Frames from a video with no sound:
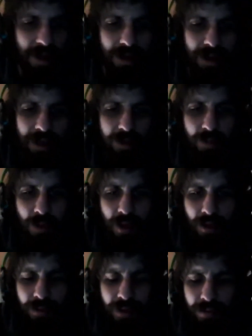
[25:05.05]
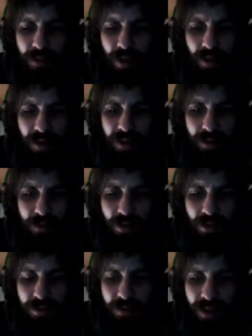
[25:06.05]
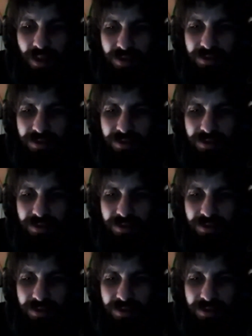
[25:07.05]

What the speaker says: and that's more of an American movement.